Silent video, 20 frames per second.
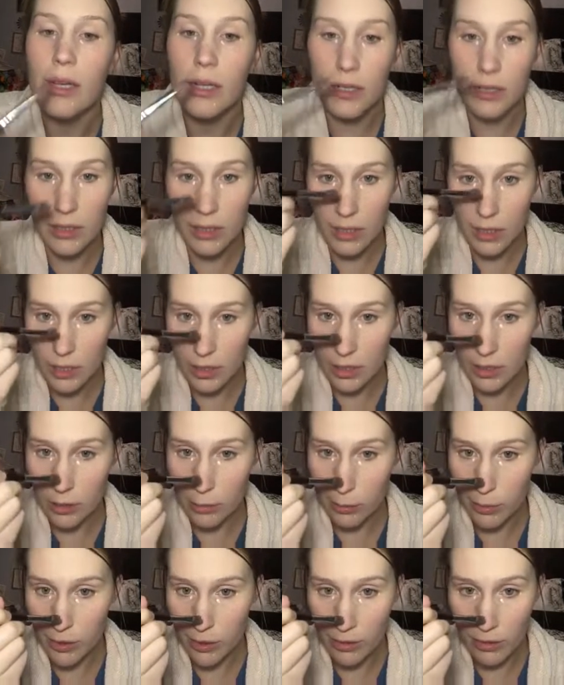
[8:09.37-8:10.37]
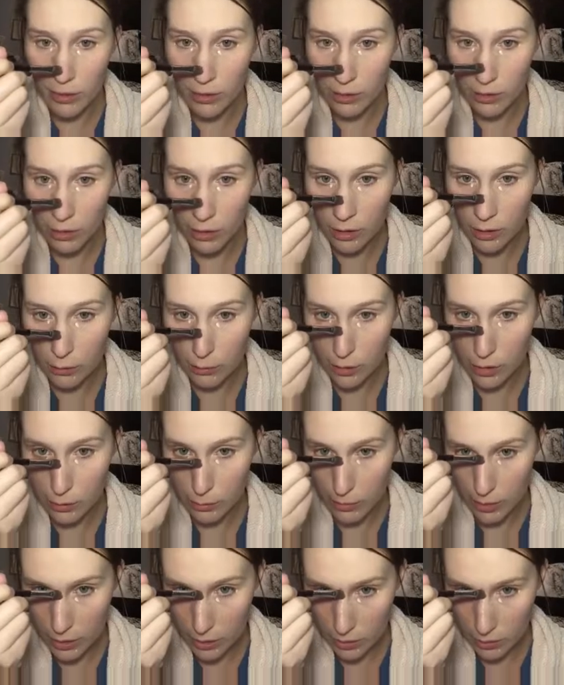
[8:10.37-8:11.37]
And then I like to put a little on the
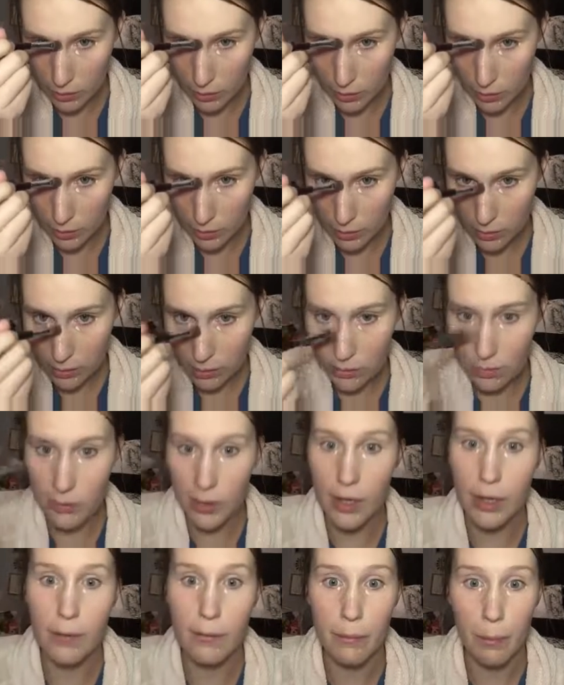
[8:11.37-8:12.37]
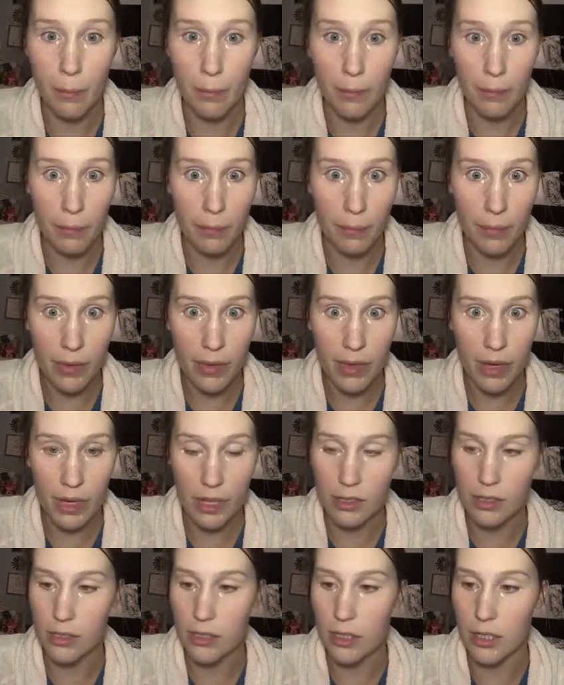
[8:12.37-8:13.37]
bridge of my nose. Right?
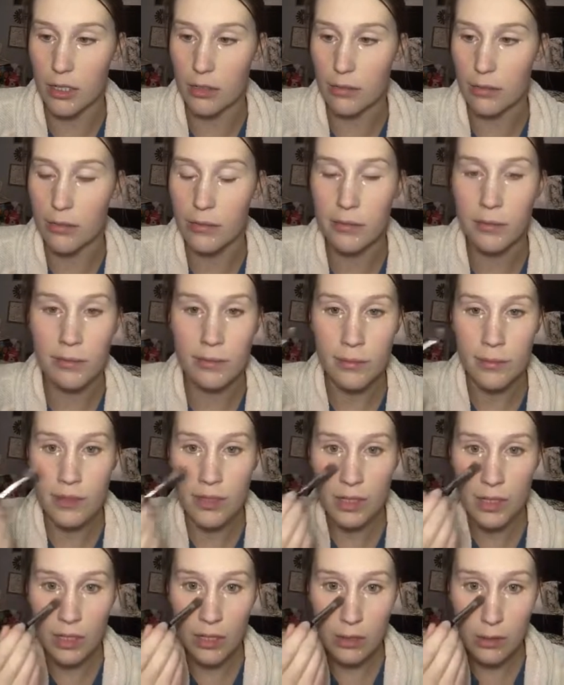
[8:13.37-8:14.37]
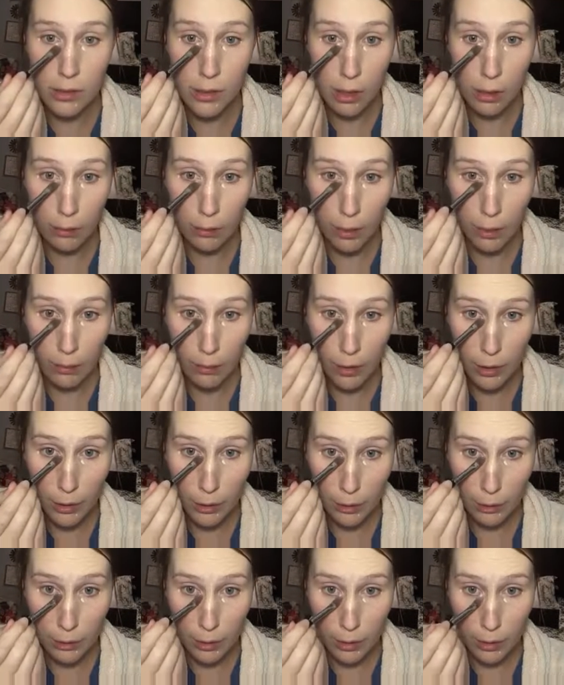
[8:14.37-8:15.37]
Easy enough. So what I'm going to
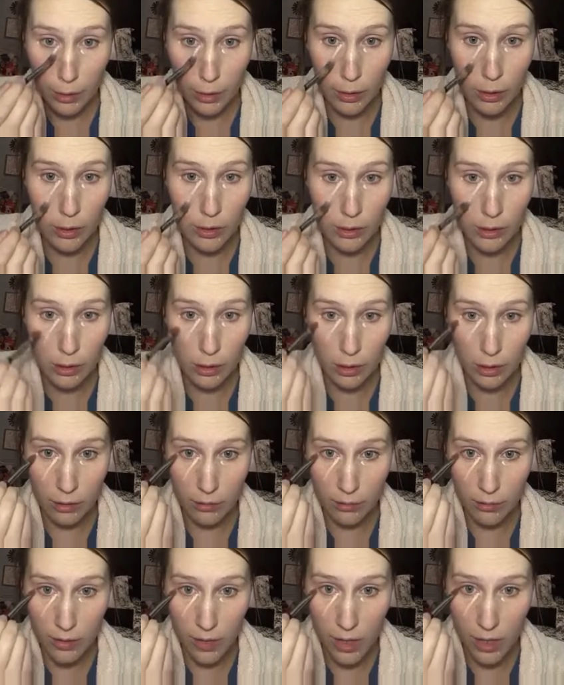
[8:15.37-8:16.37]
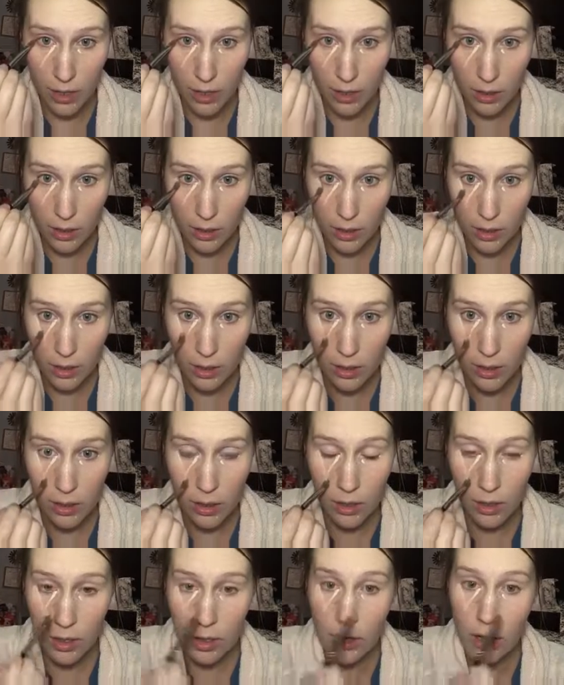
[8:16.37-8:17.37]
do here is draw a V.
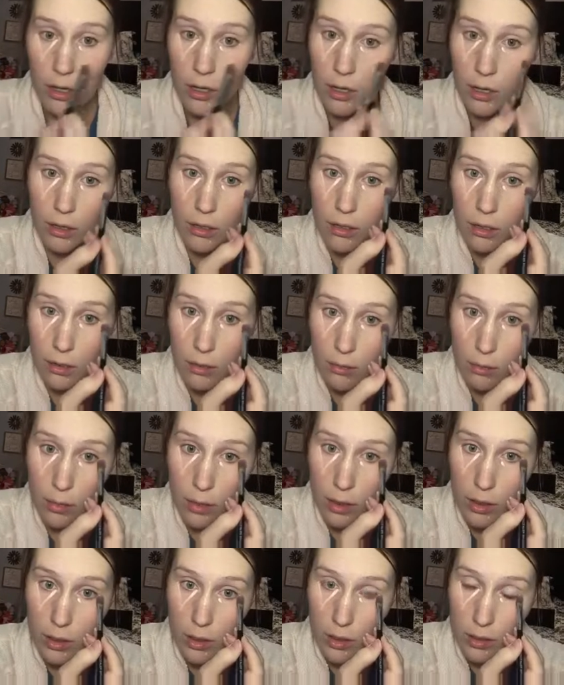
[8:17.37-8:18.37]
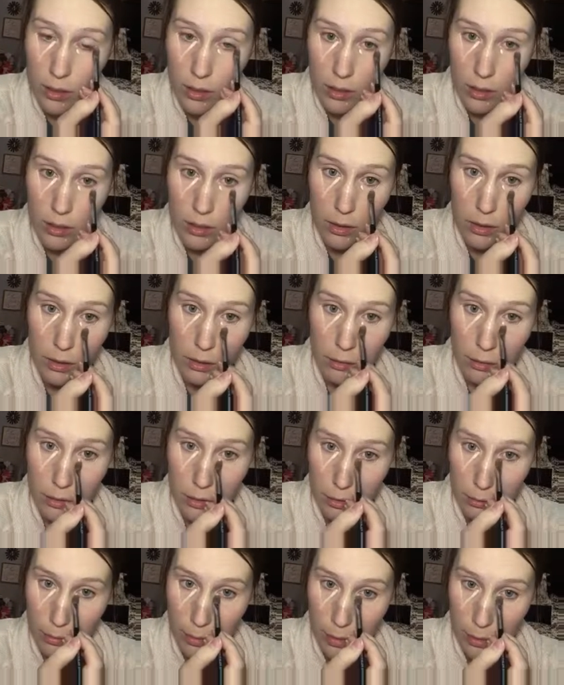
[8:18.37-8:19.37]
You don't want to do a
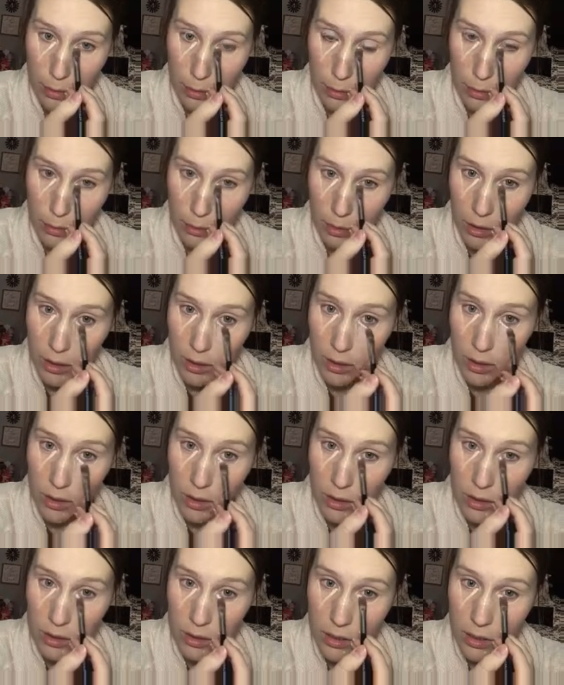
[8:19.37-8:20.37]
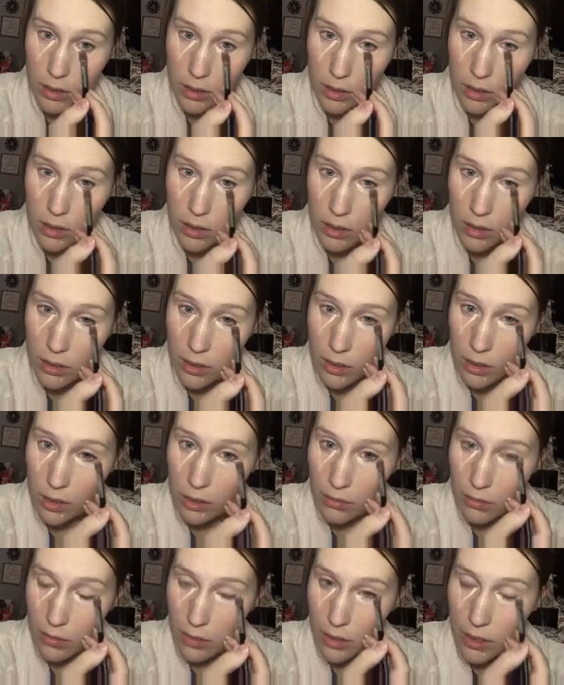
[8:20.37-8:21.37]
semicircle like this and just
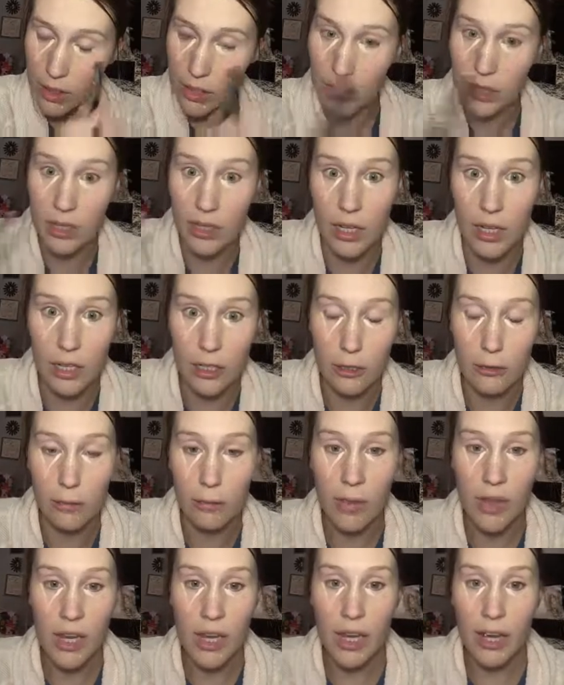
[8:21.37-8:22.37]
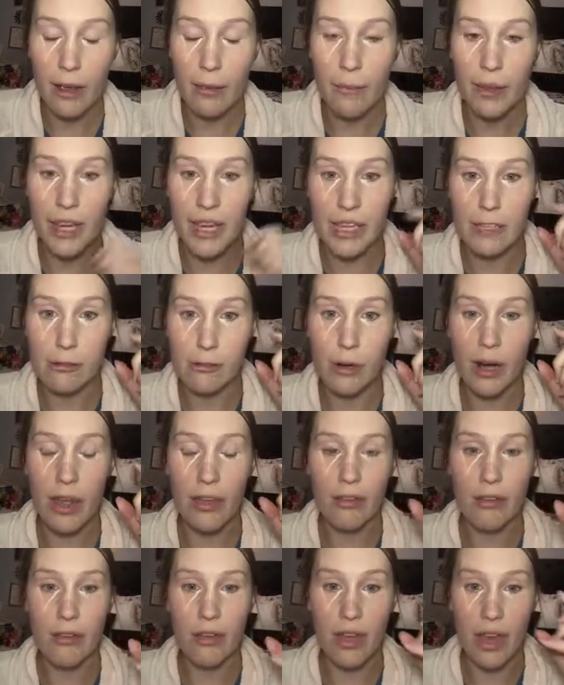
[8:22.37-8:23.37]
cover in and there, because
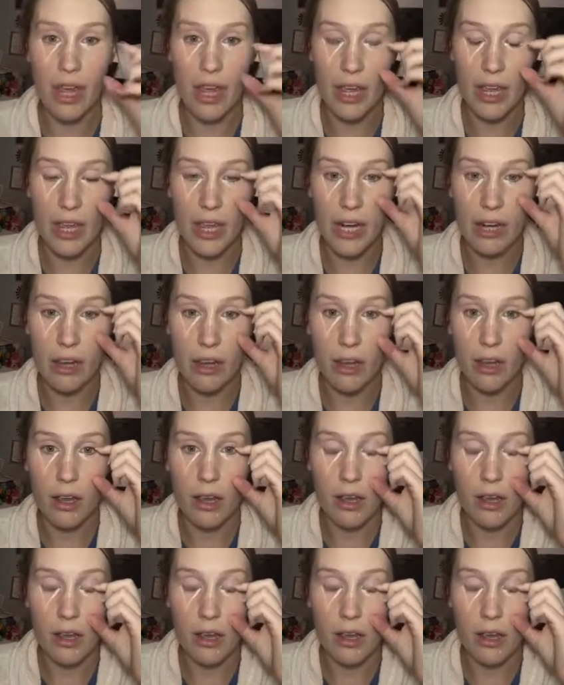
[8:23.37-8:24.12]
rather than